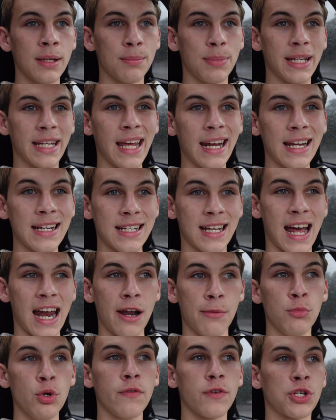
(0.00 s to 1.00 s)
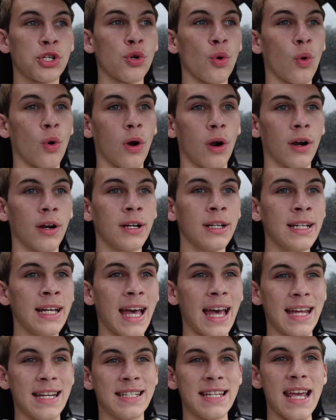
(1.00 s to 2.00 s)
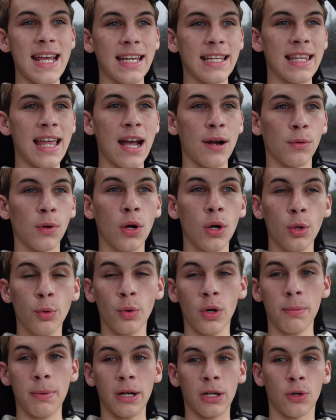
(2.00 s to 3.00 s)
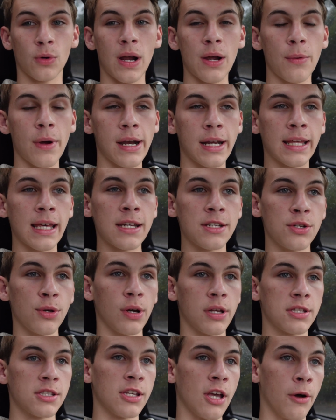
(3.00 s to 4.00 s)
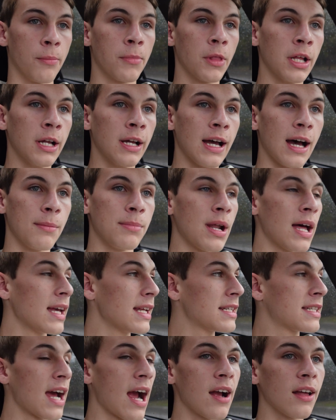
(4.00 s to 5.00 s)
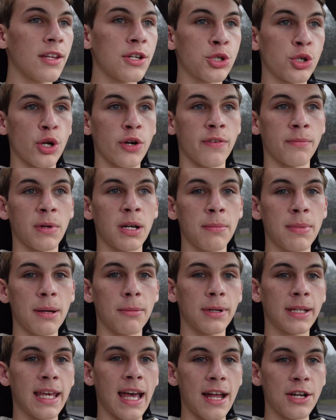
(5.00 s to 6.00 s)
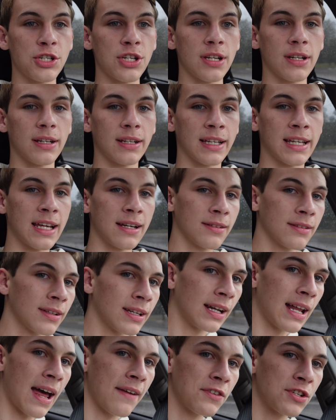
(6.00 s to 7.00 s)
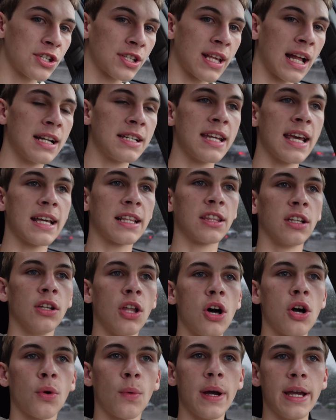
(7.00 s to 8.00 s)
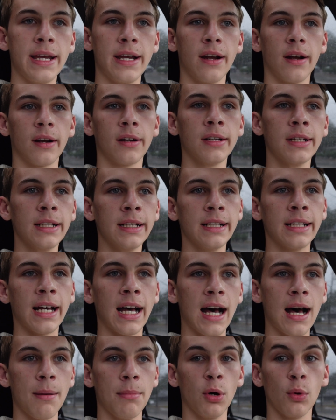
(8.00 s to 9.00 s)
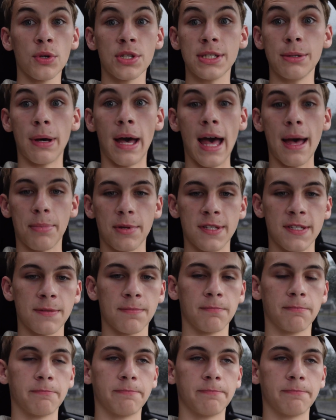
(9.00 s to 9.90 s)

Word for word: beginning to kind of move ashore, and taking that road would have been a great way to get to it. So I'm not entirely sure if I'm going to be able to catch it. Again, going to have to just kind of take the long way here, uh, but we'll see what happens.